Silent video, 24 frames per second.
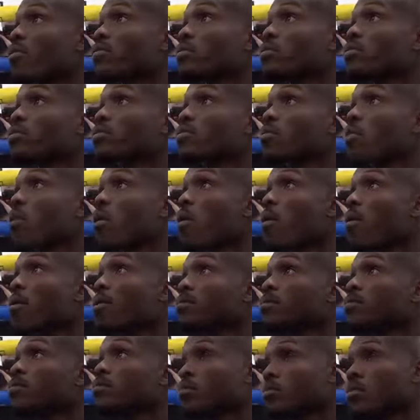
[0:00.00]

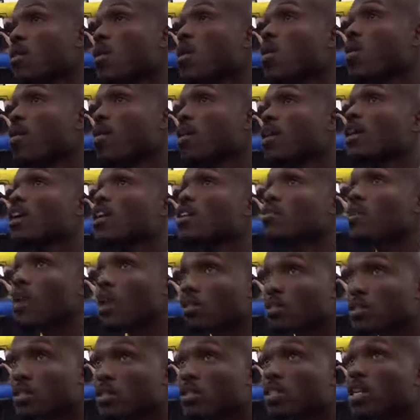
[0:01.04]
crouches. He
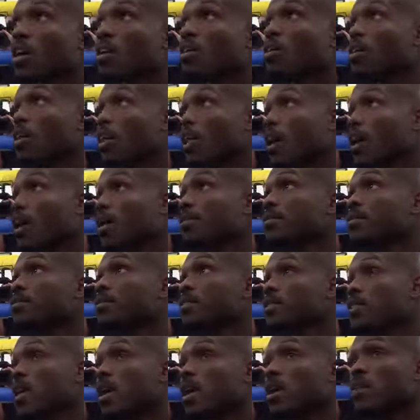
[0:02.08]
crouches down a lot.
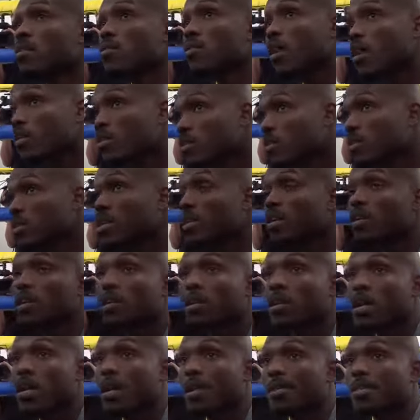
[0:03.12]
Yeah, he crouches down a
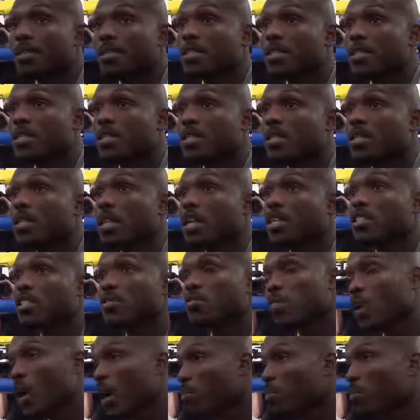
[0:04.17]
lot, and he likes to
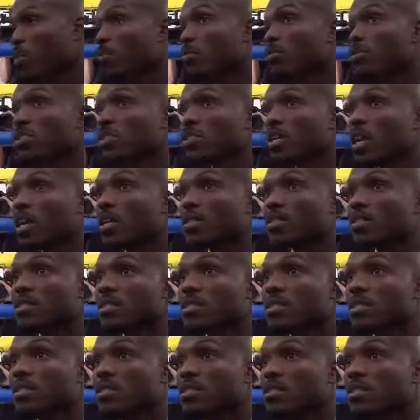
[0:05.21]
pop up with shots.
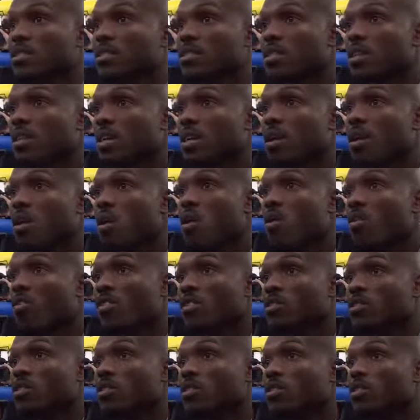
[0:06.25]
And uh,
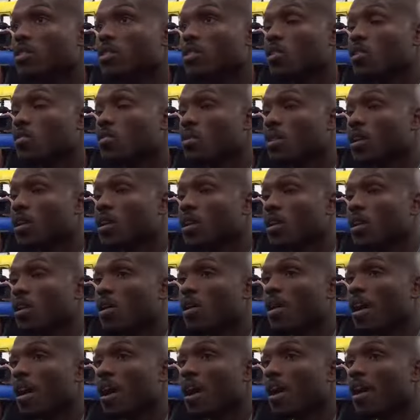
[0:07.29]
you know, but
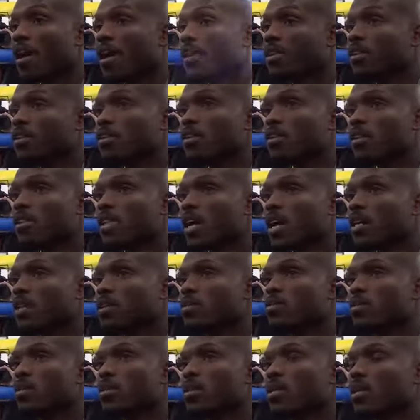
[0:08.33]
uh, I, I, know
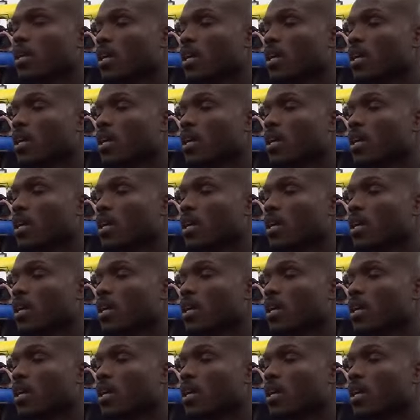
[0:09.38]
exactly what he